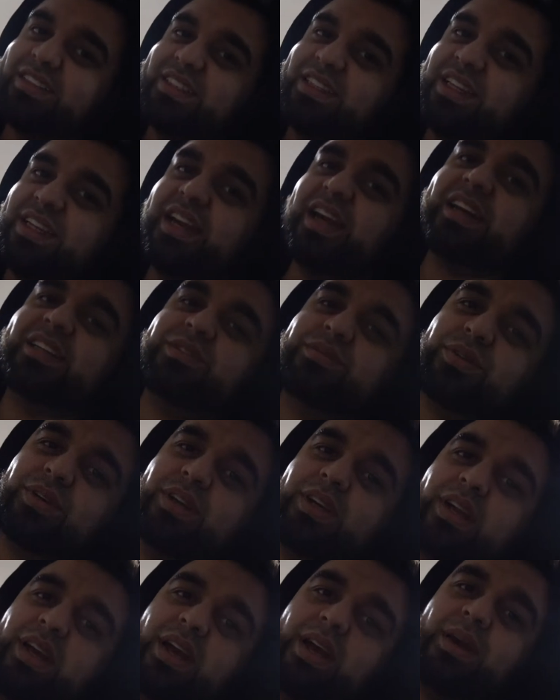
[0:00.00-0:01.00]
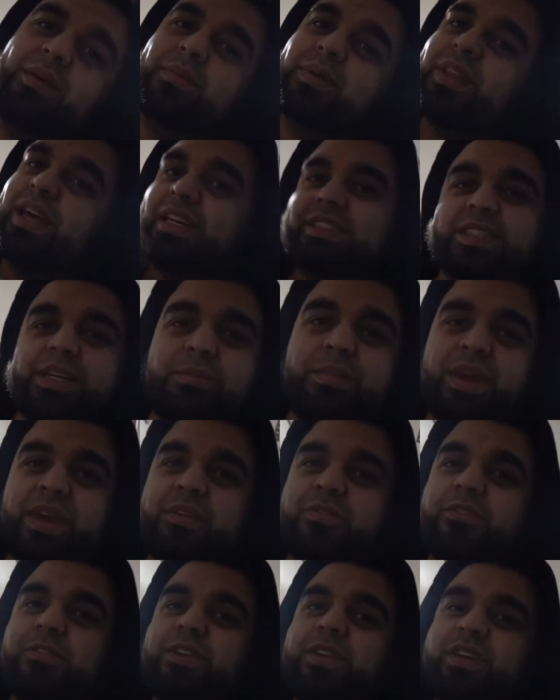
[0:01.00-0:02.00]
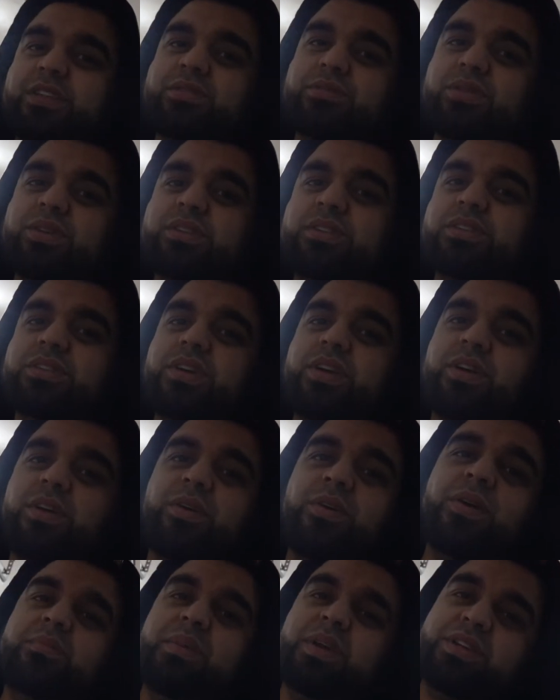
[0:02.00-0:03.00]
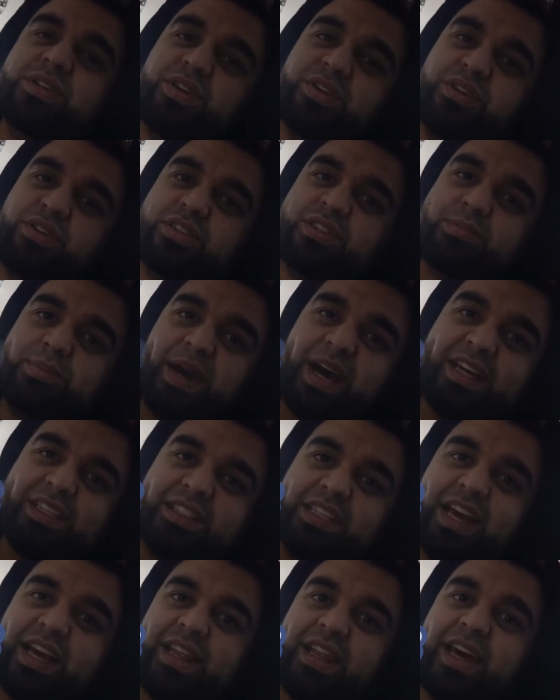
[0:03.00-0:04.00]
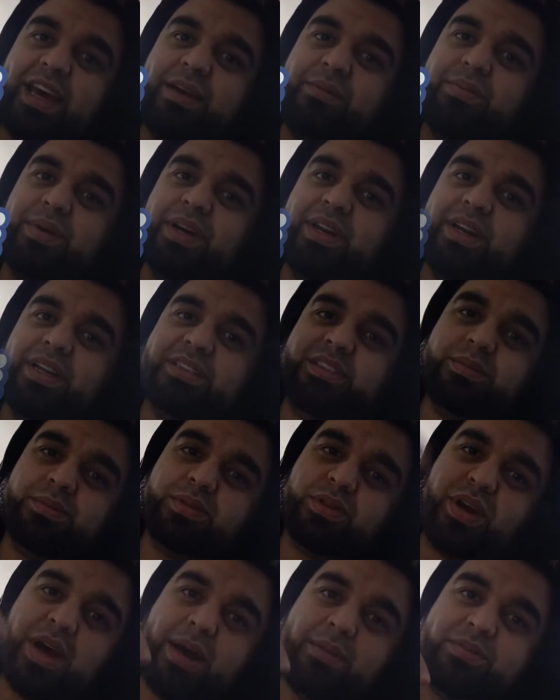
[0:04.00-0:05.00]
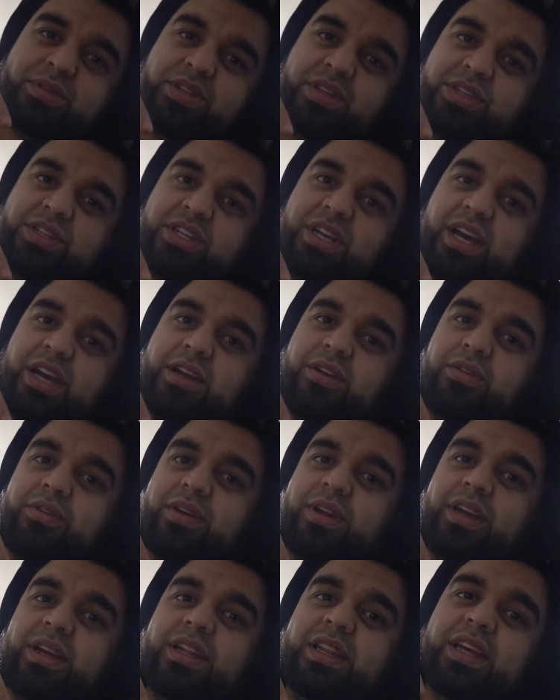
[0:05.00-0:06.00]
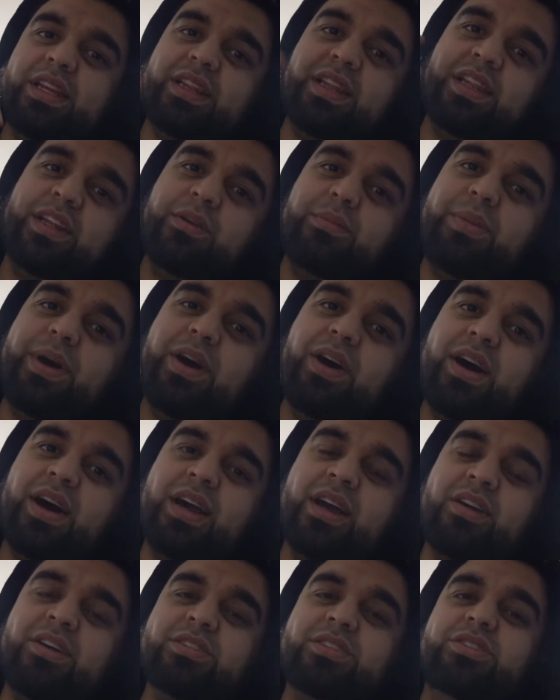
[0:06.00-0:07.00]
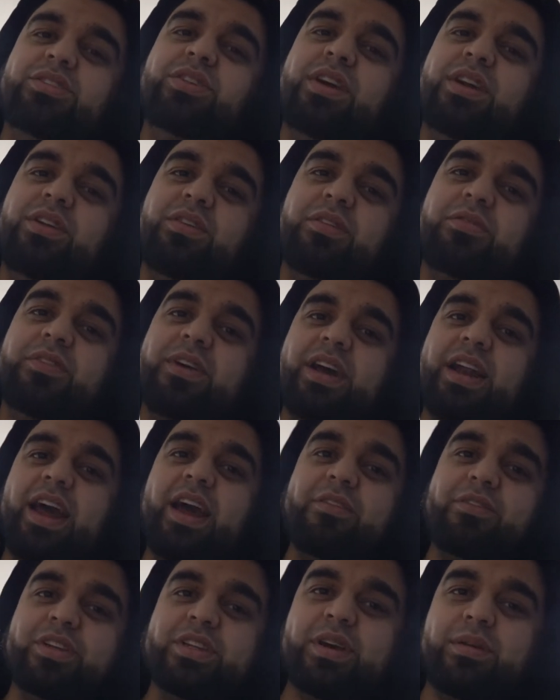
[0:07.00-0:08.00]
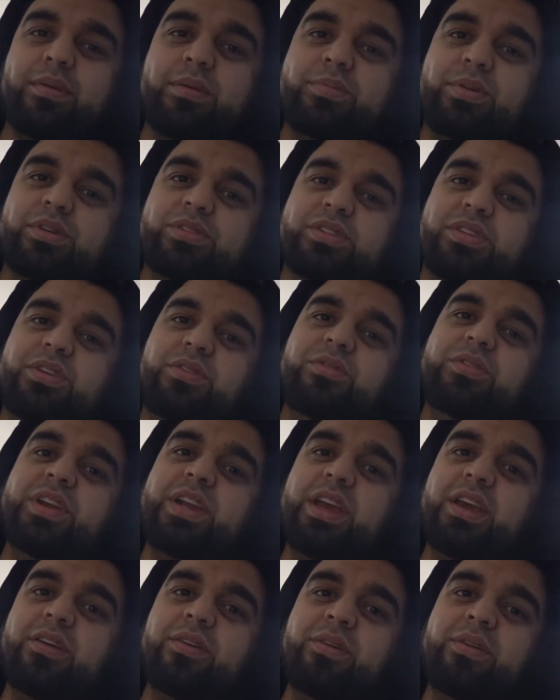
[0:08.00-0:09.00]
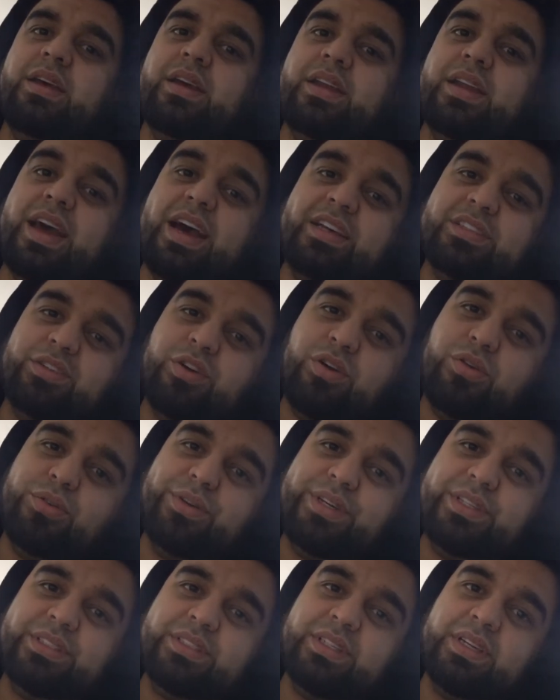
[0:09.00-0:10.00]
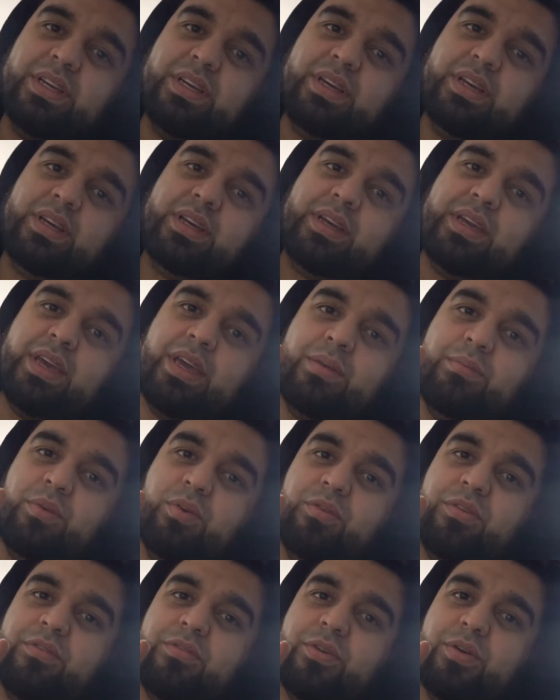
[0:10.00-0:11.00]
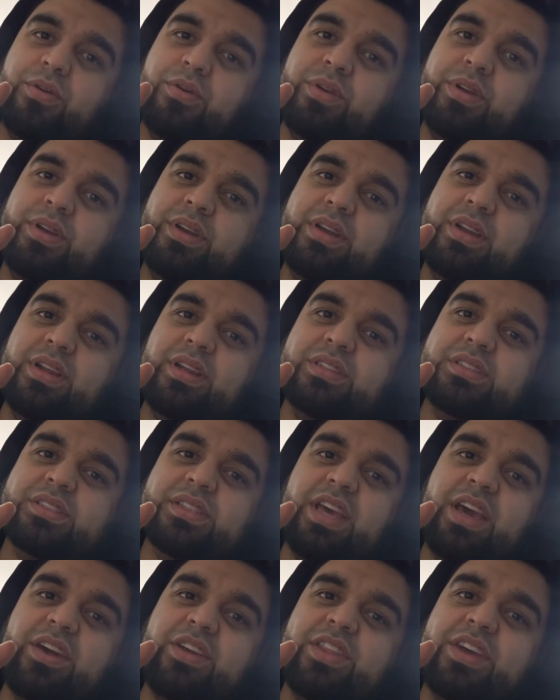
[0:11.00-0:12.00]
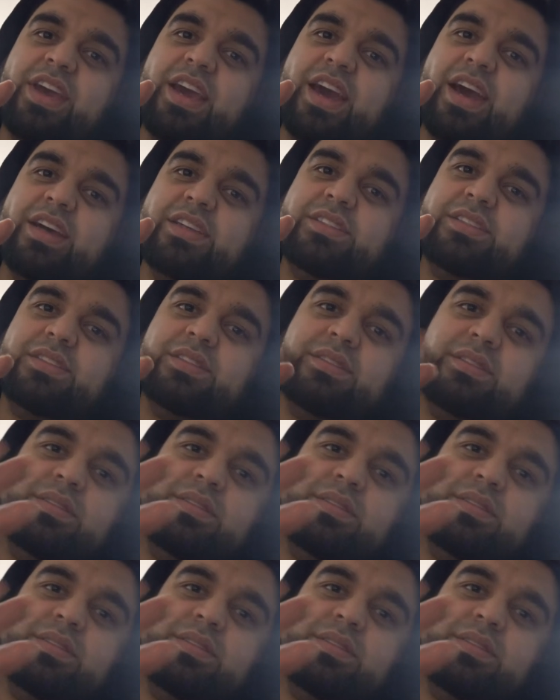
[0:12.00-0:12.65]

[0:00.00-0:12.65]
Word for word: in the next one. But that's gonna be it for this one. So make sure you smash that like button and subscribe to the channel and click the little bell icon so you get notified every time I post a new video. And as always, keep moving forward, and stay on the gas.